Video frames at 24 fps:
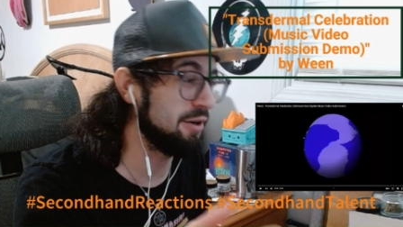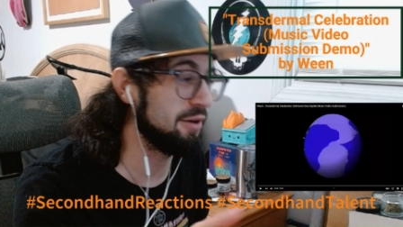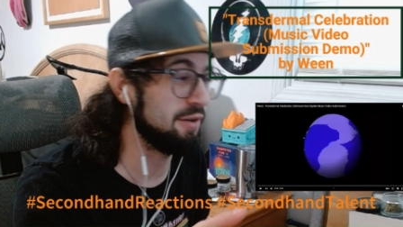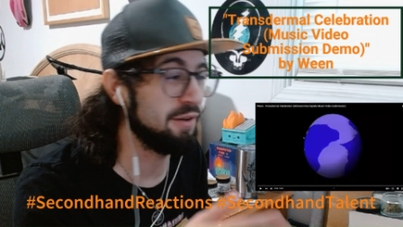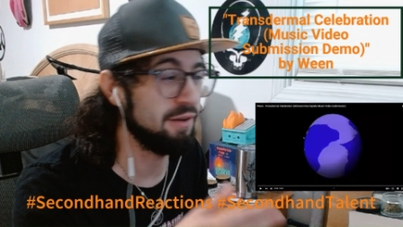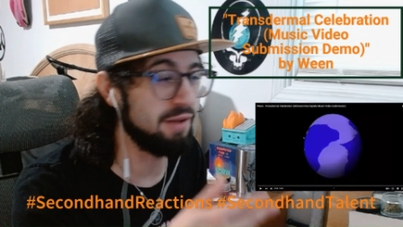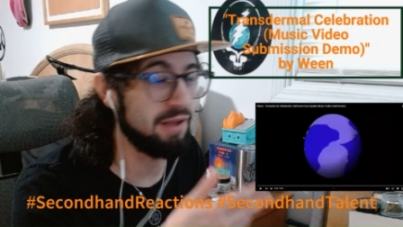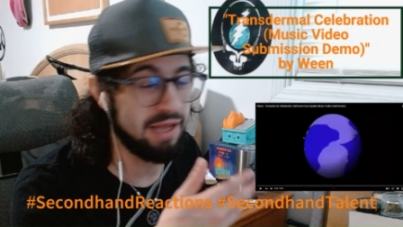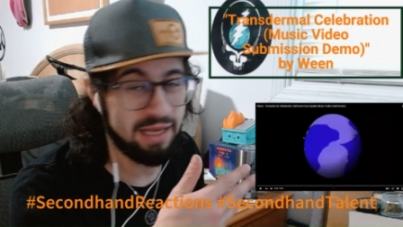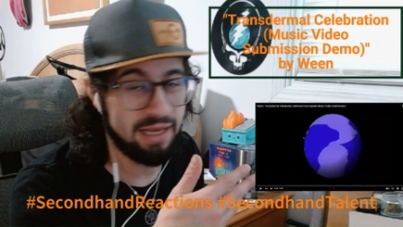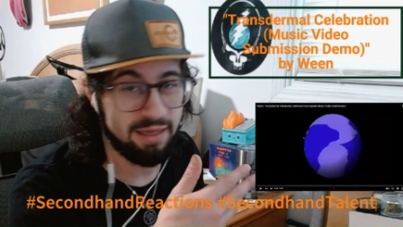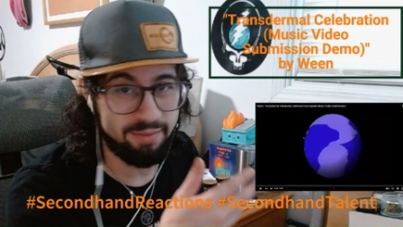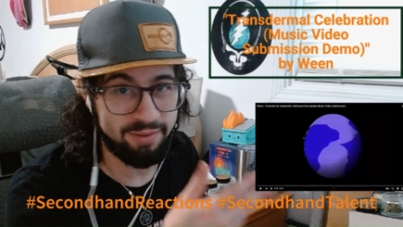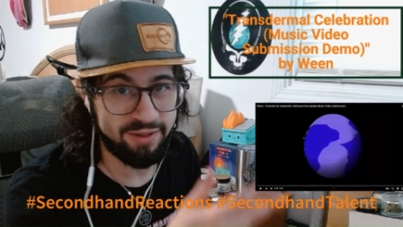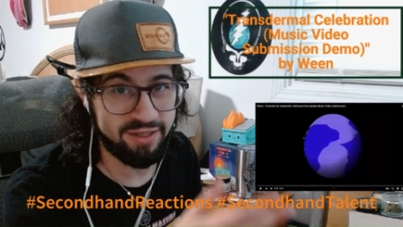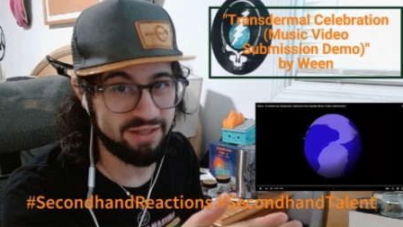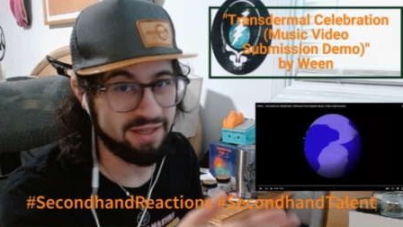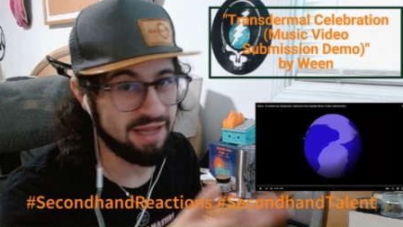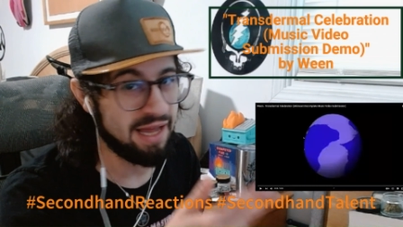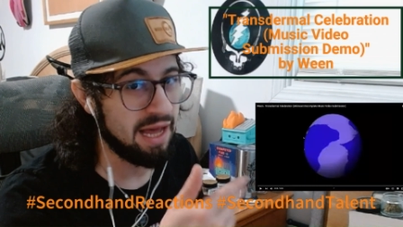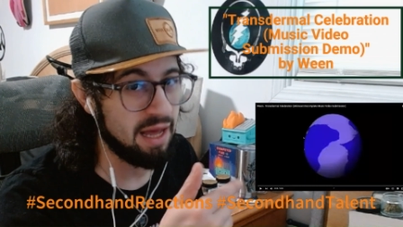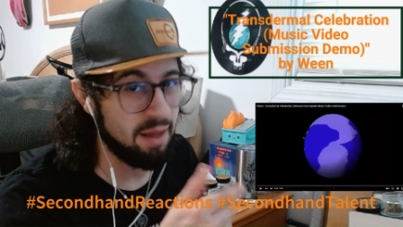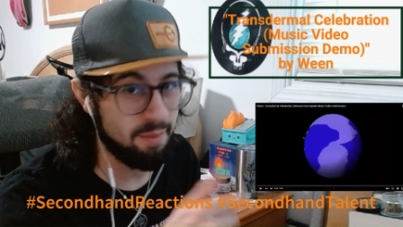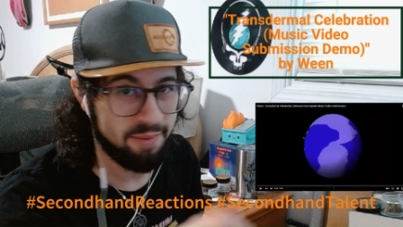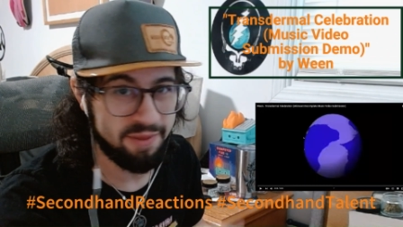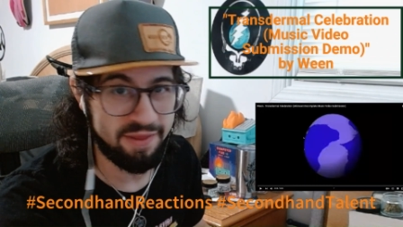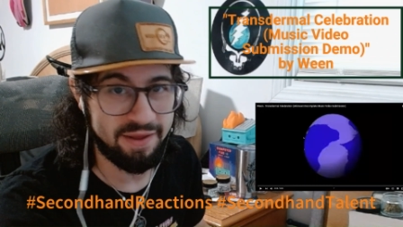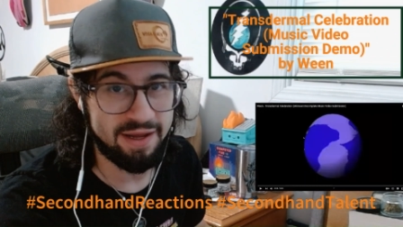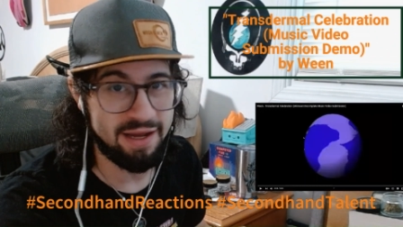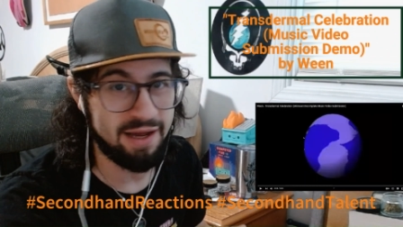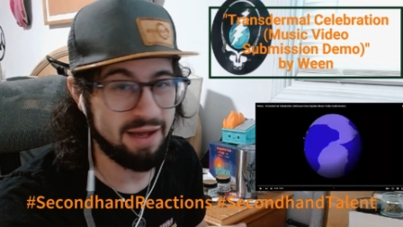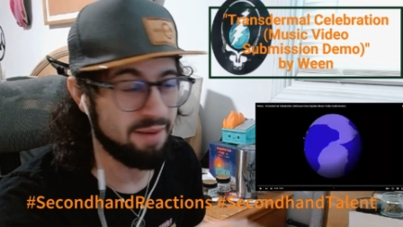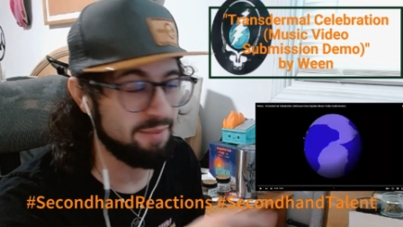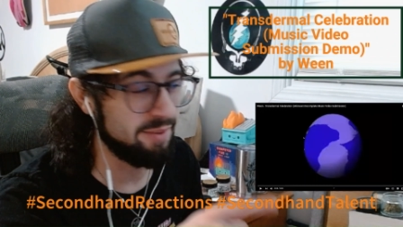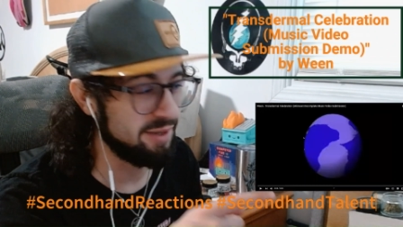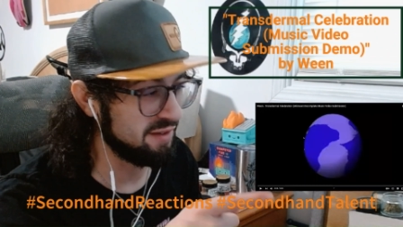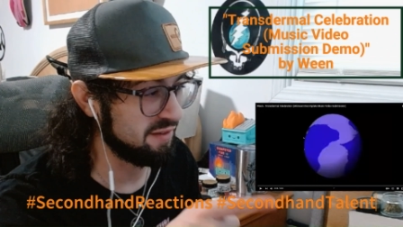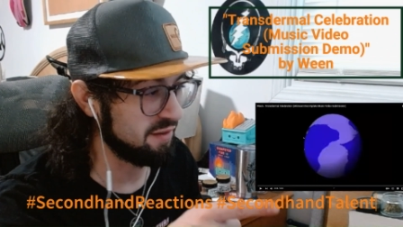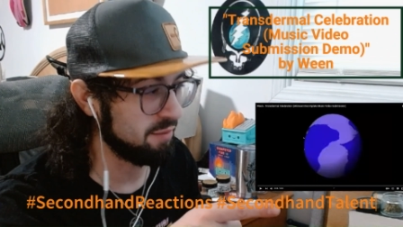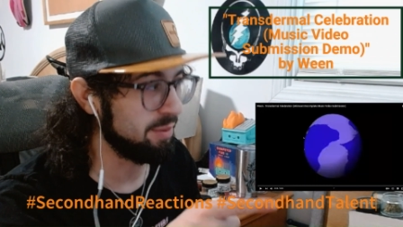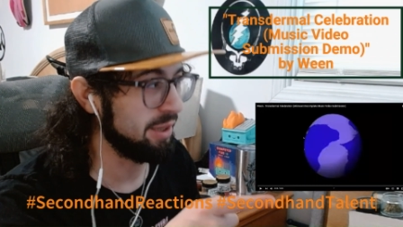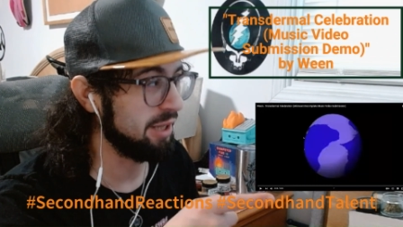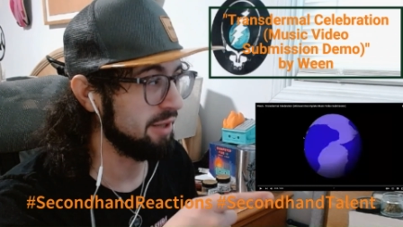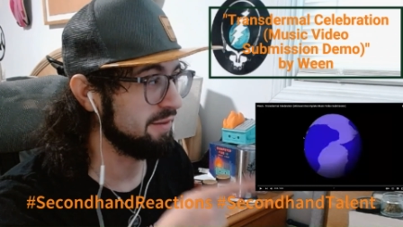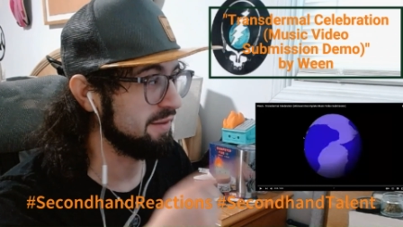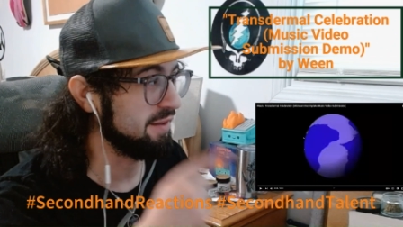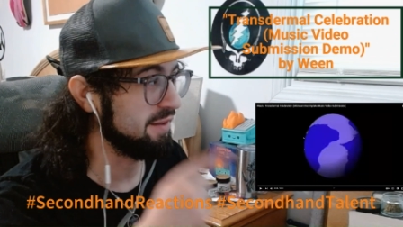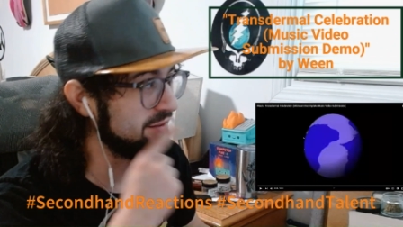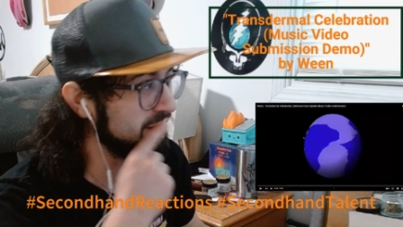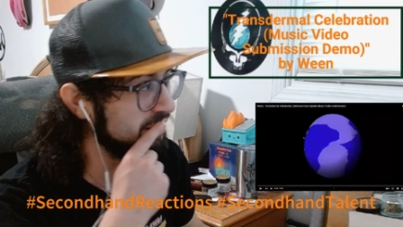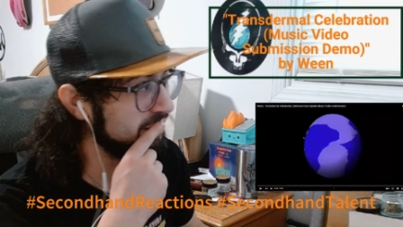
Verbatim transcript: or anybody hop in the comments about this